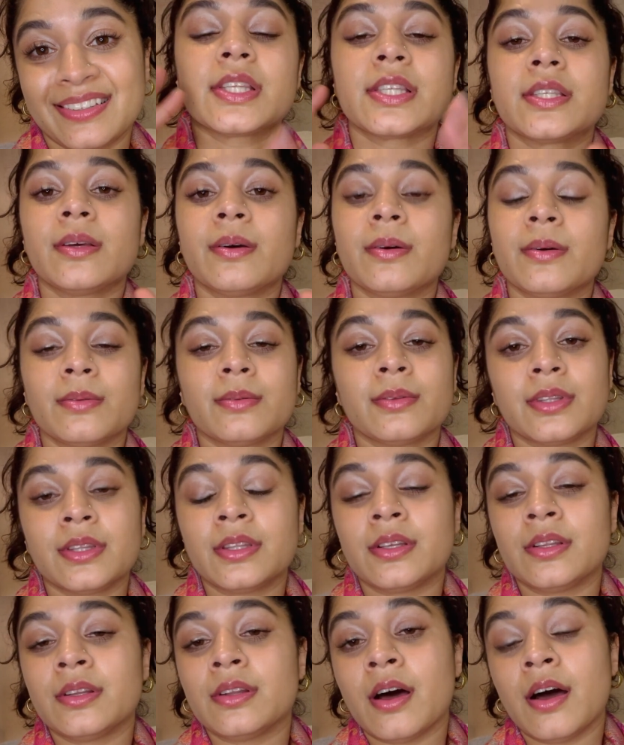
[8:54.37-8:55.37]
So
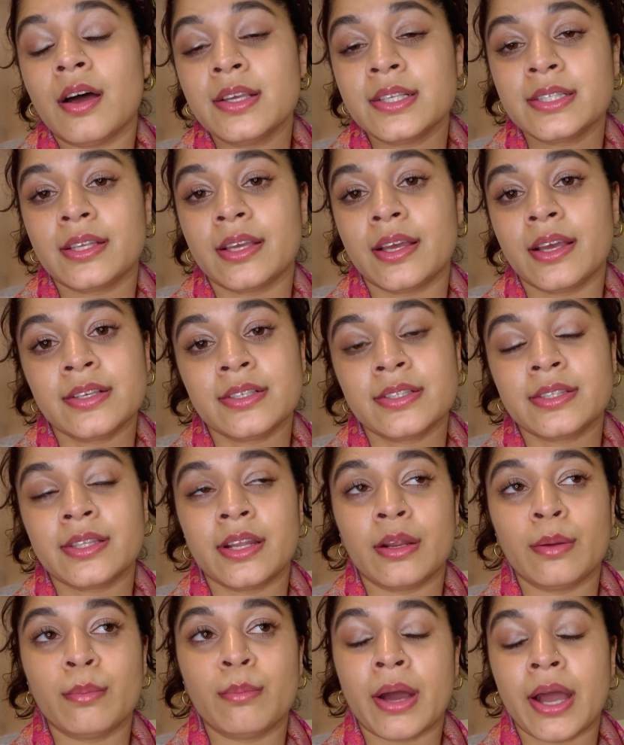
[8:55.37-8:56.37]
the law says
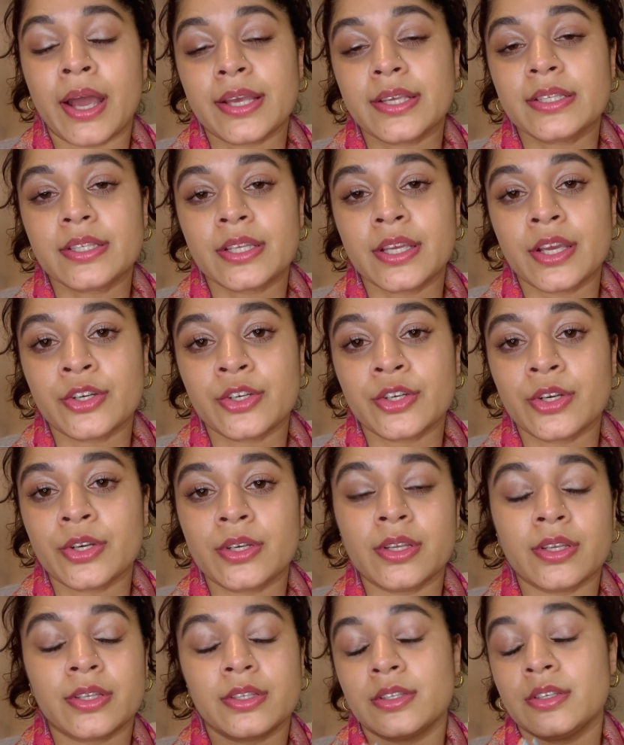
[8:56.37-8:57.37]
that a bystander
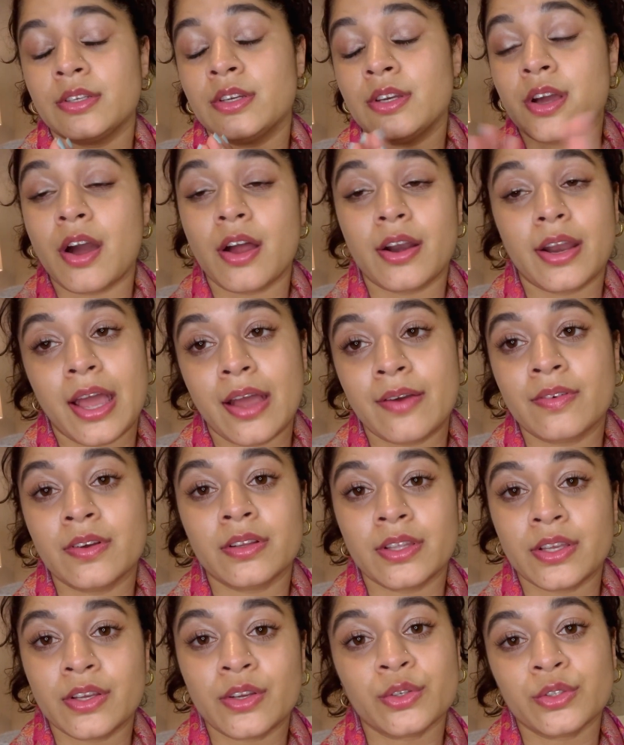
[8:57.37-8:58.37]
does not have a
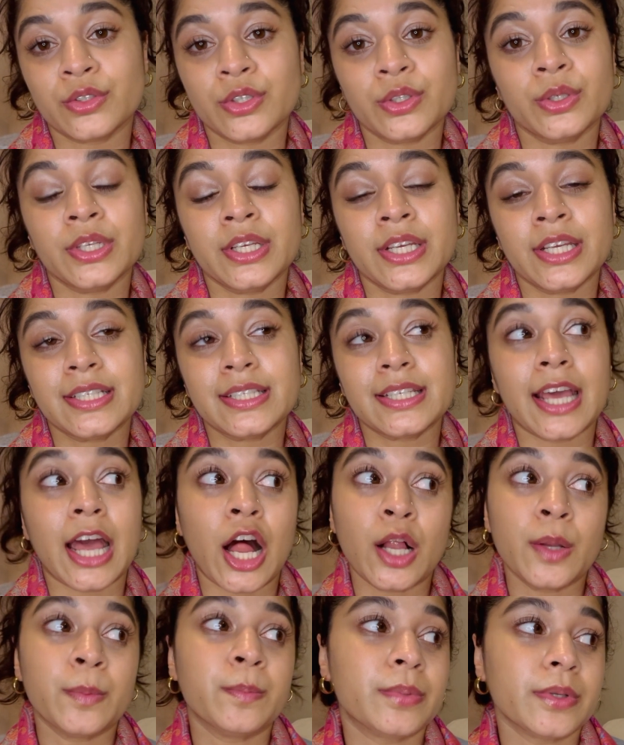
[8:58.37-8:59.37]
legal duty to
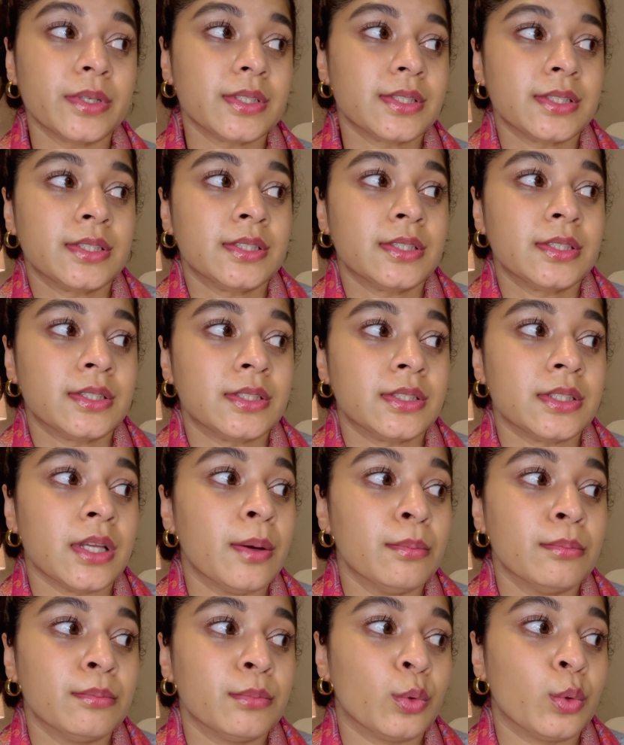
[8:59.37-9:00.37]
help
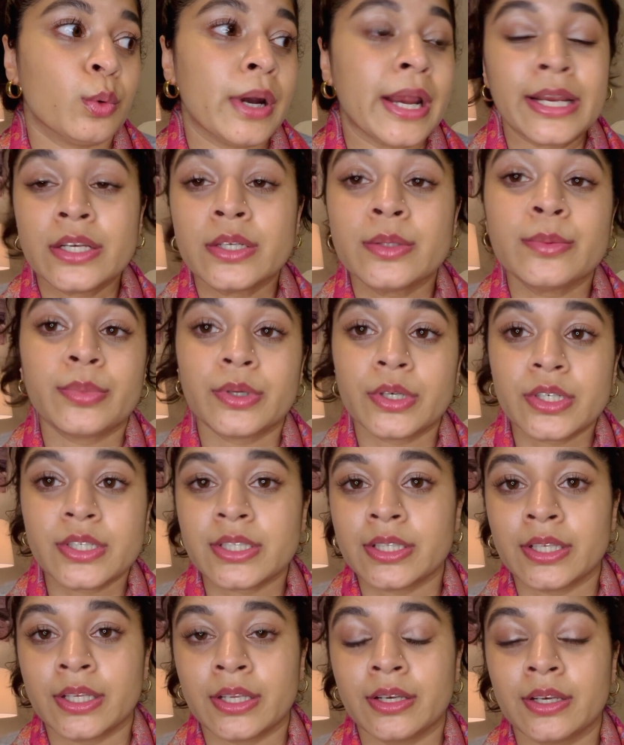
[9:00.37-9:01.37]
some random
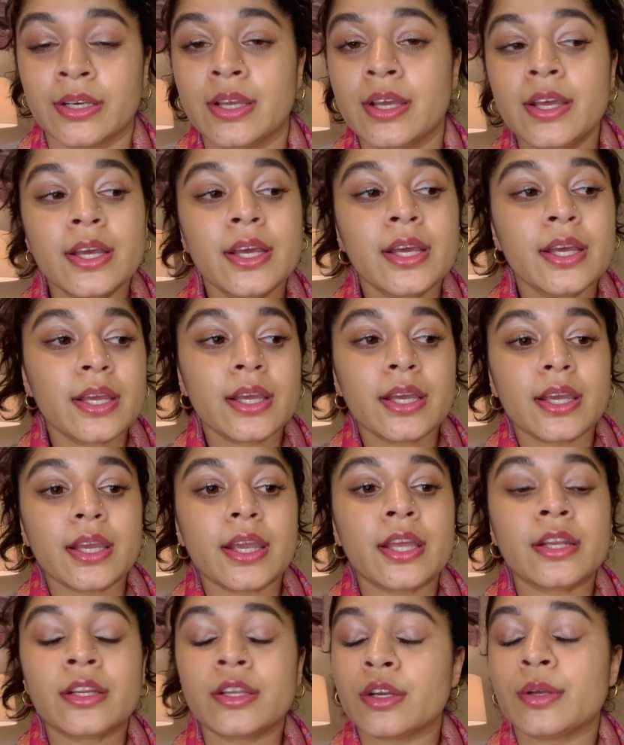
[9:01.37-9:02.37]
person
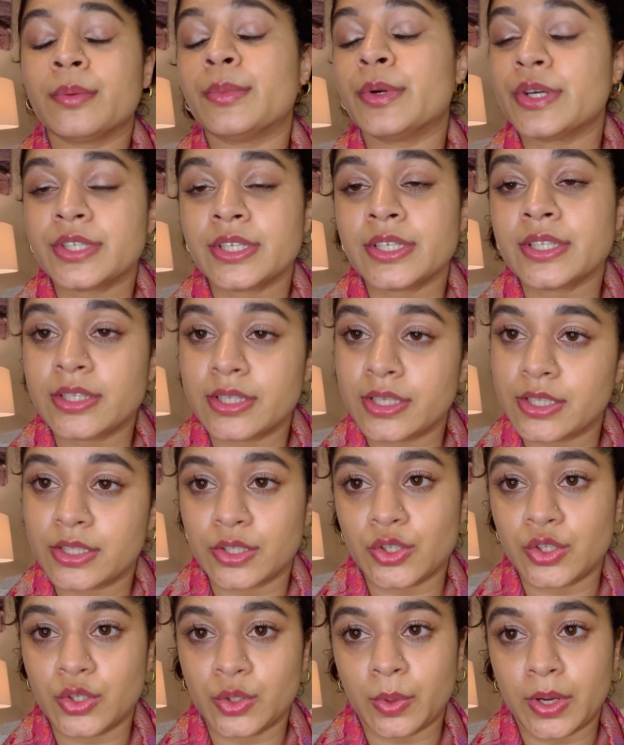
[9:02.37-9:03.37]
in an emergency
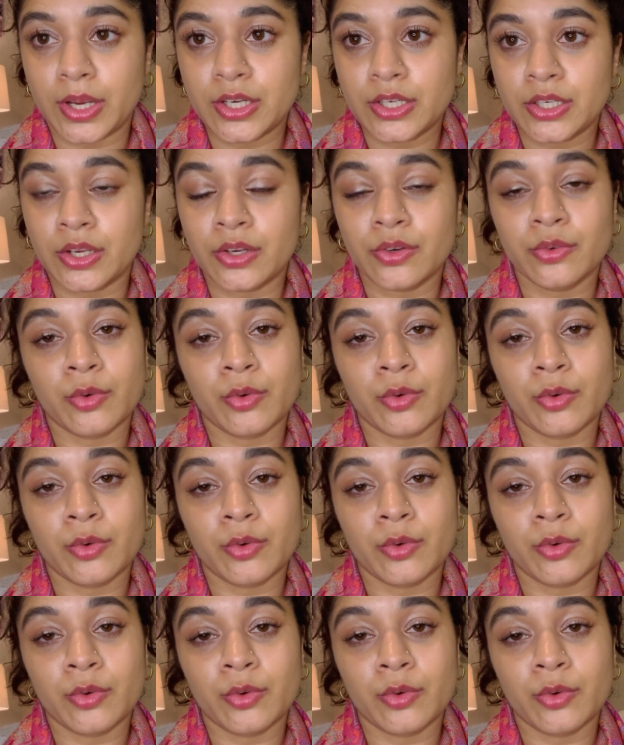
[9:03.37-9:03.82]
situation,